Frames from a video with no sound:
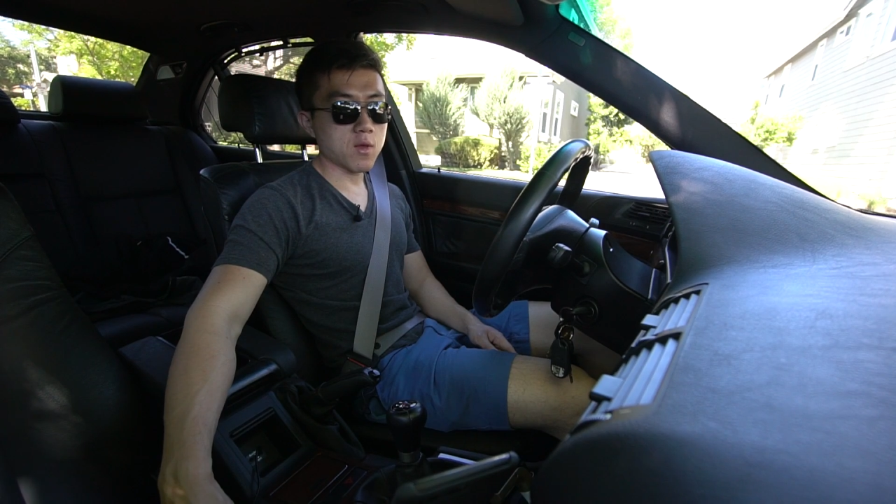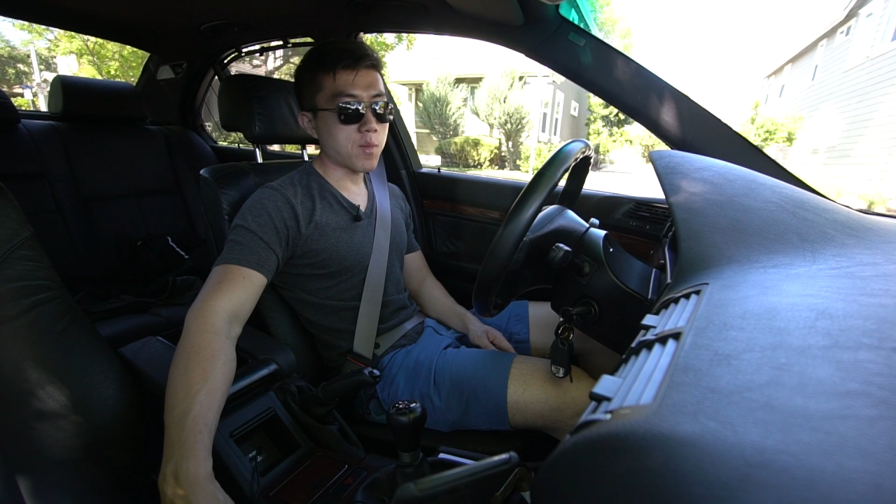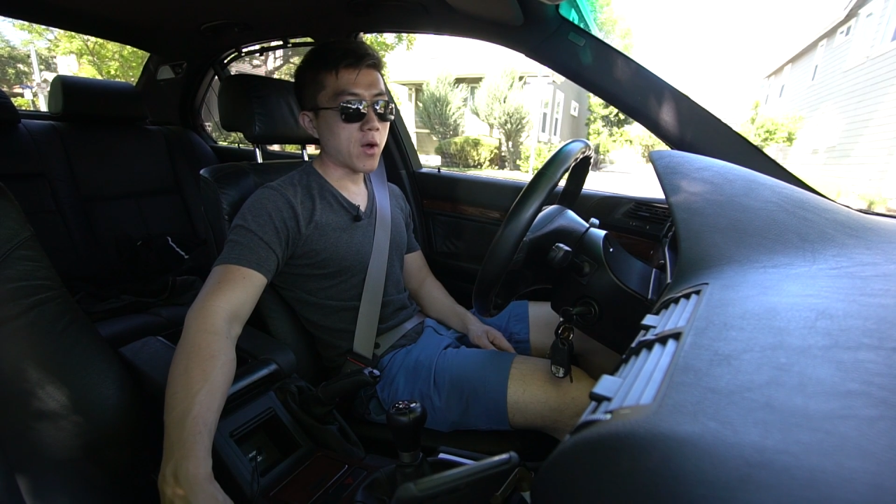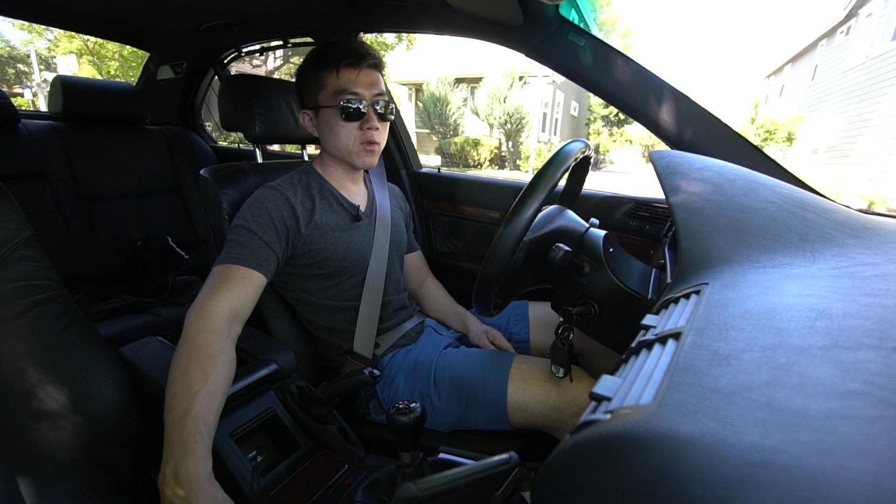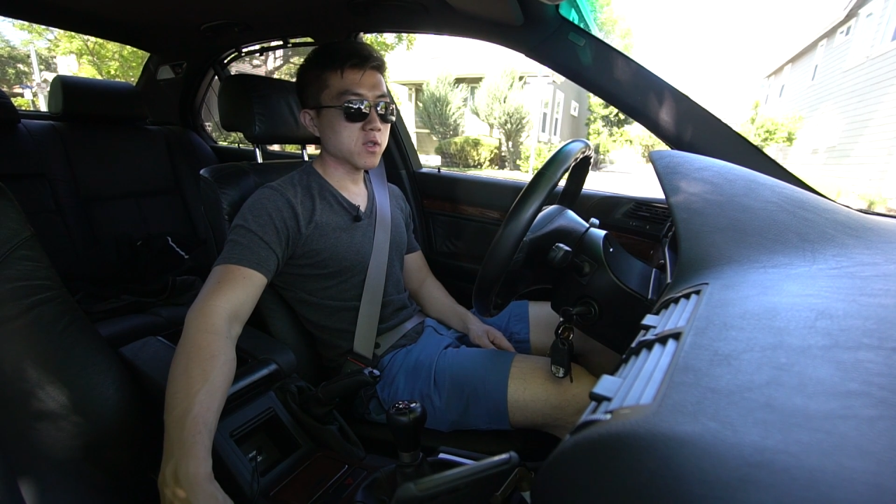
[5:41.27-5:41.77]
the
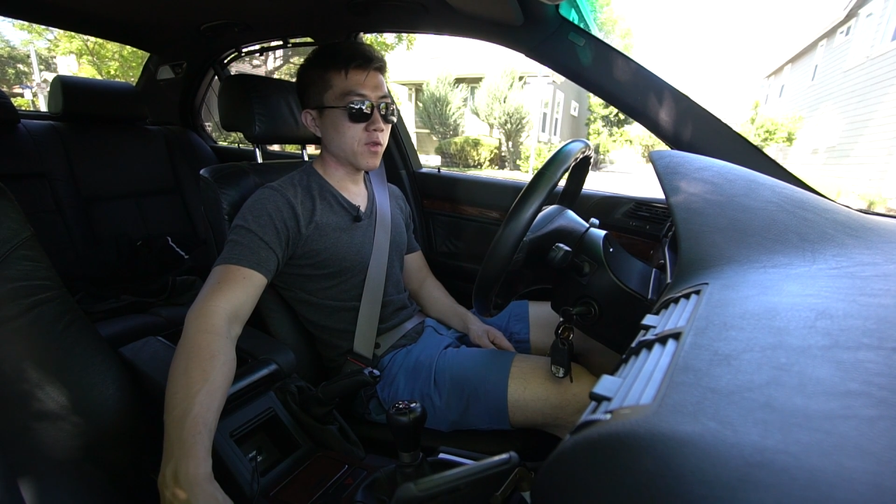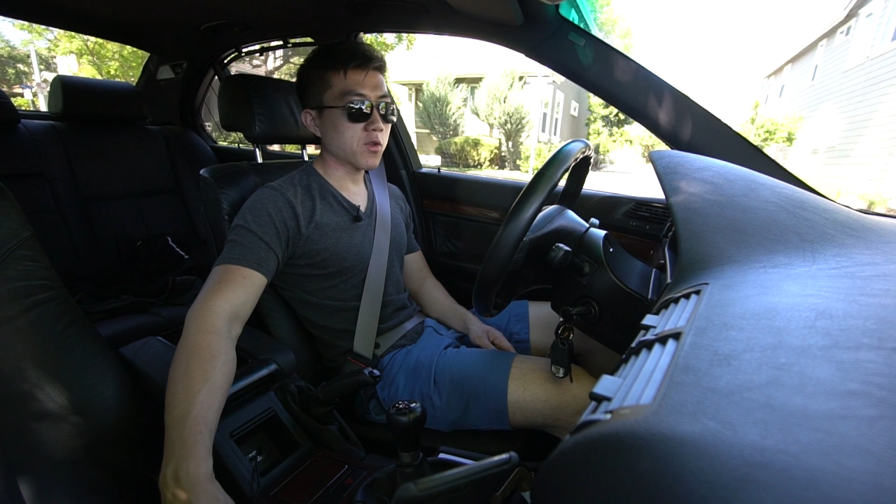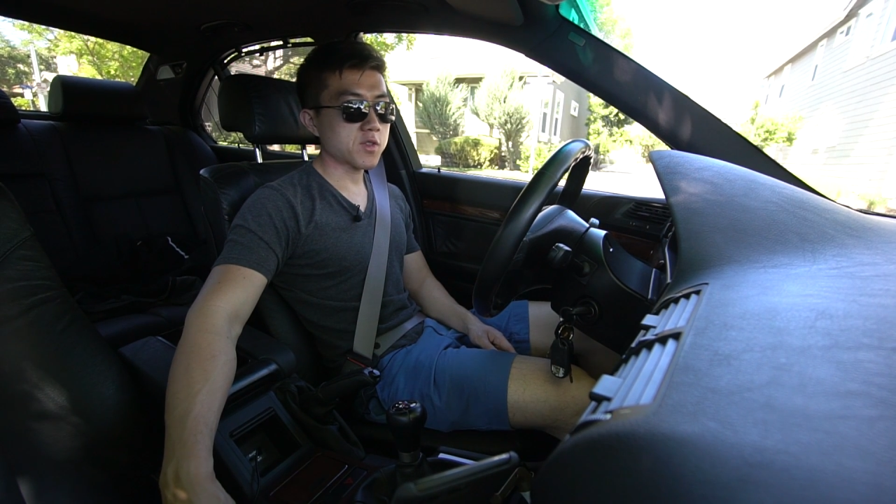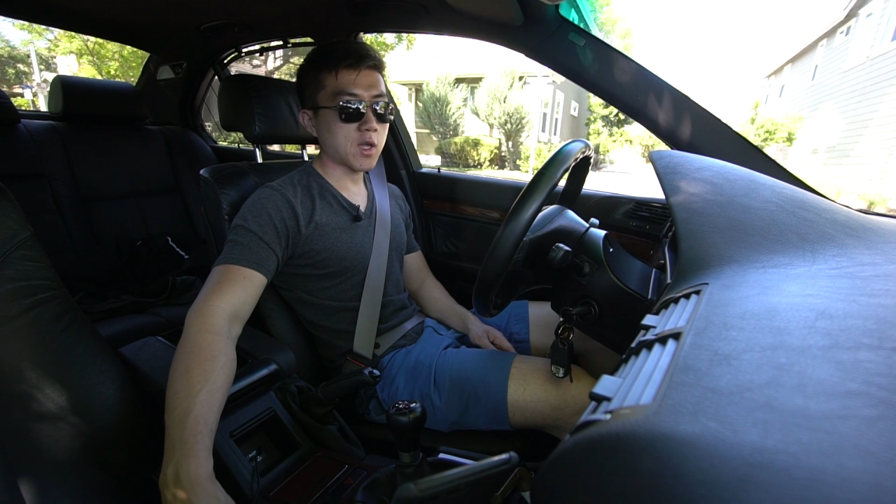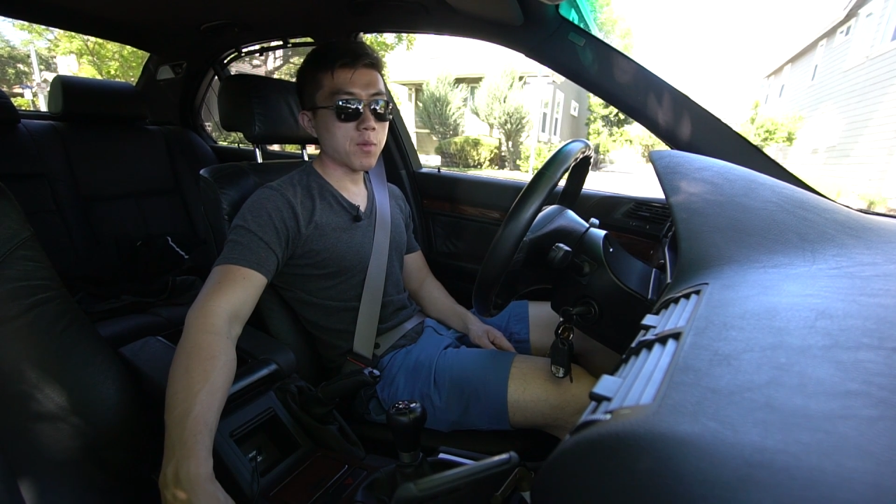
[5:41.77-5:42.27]
mountains of
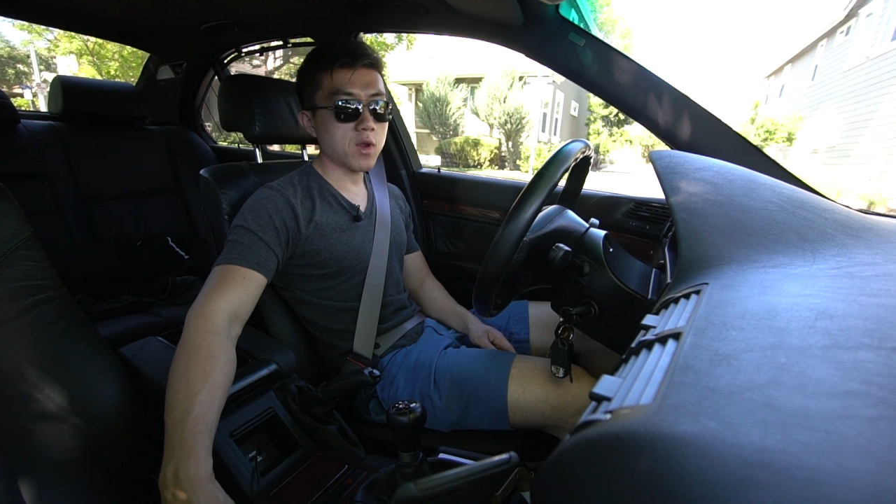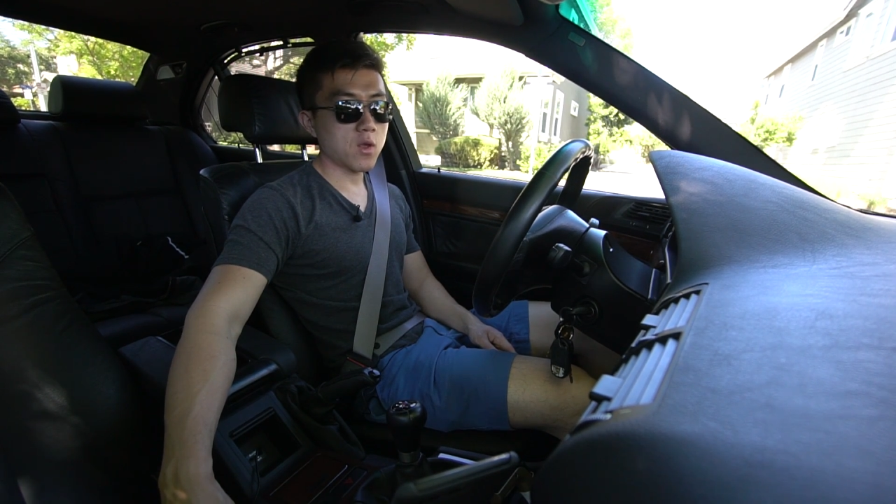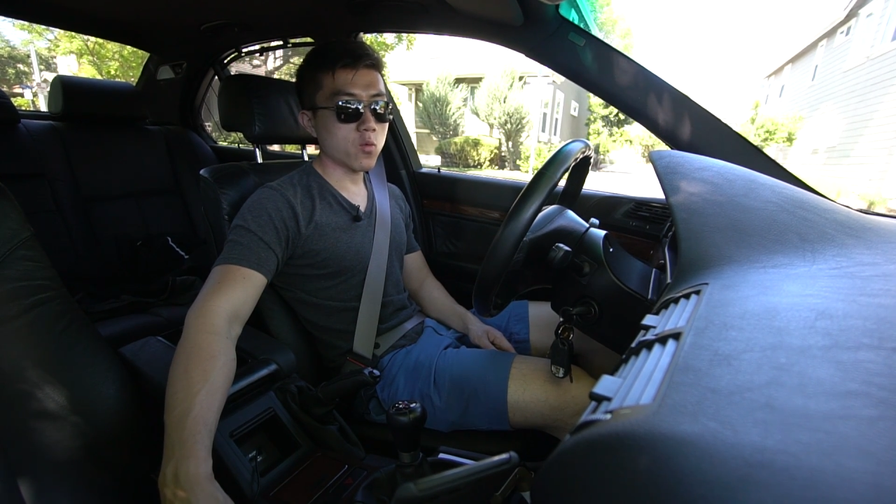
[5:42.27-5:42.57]
Yosemite,